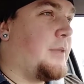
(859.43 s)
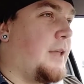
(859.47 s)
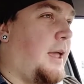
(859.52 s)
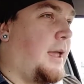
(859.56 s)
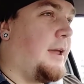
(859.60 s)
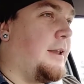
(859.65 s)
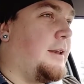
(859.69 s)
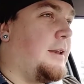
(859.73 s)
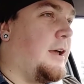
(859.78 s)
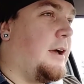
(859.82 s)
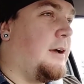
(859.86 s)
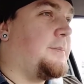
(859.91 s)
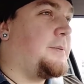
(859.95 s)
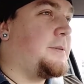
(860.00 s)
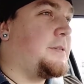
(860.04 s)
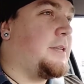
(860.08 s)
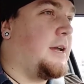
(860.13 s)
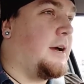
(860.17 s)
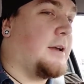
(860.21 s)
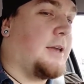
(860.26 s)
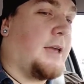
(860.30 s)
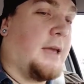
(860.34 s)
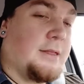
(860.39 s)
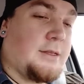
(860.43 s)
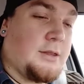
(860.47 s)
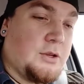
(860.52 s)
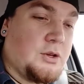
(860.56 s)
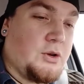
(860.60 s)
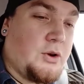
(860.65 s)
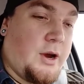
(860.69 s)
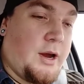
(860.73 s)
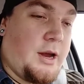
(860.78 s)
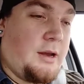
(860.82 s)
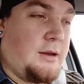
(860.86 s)
And now I'm stuck at the
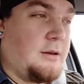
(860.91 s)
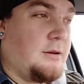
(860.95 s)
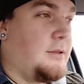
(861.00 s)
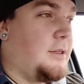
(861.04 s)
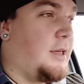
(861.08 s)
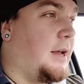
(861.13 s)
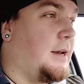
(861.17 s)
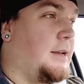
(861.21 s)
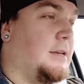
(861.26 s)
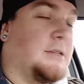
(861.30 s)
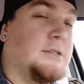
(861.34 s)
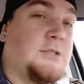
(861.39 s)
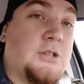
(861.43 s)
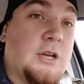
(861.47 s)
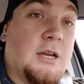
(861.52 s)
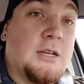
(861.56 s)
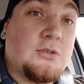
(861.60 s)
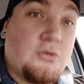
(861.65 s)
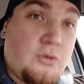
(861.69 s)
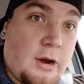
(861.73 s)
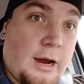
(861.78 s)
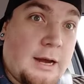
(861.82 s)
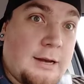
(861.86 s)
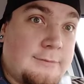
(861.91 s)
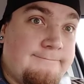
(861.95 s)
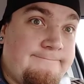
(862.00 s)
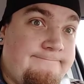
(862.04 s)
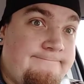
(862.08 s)
train. That is just great.